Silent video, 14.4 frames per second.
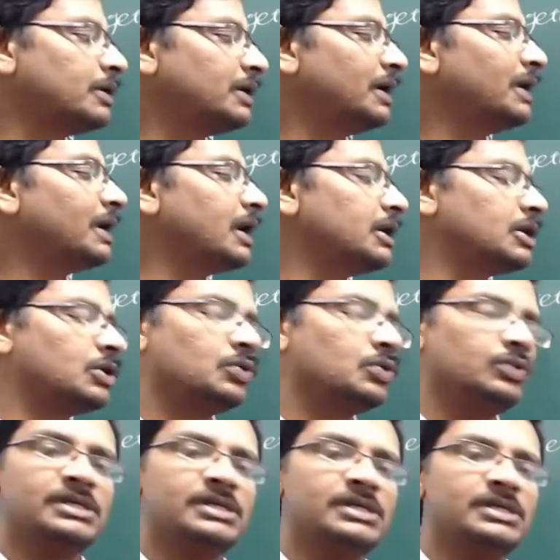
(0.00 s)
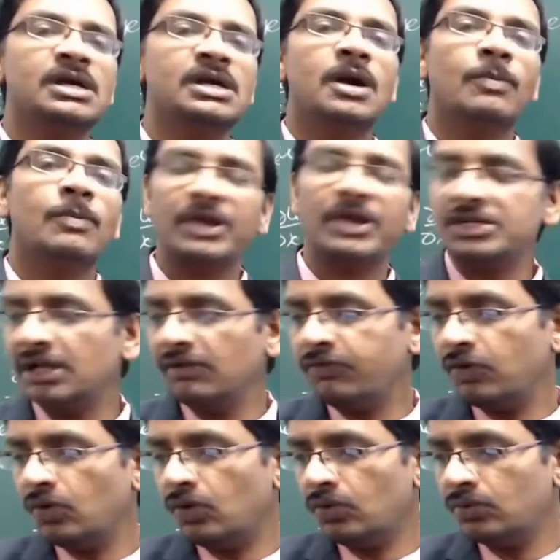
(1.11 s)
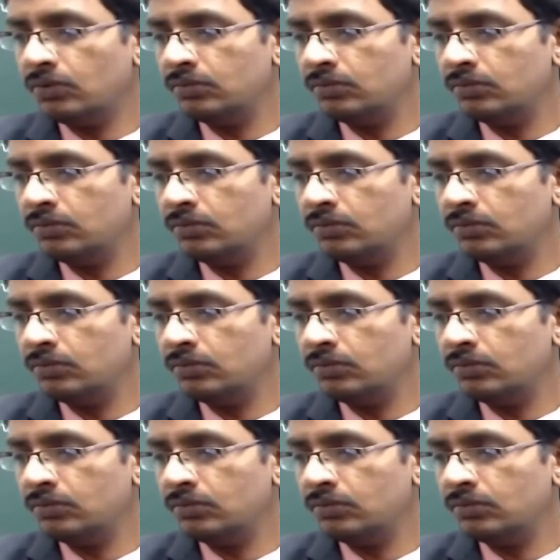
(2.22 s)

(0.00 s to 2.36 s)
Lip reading: dedicated to this potential flow.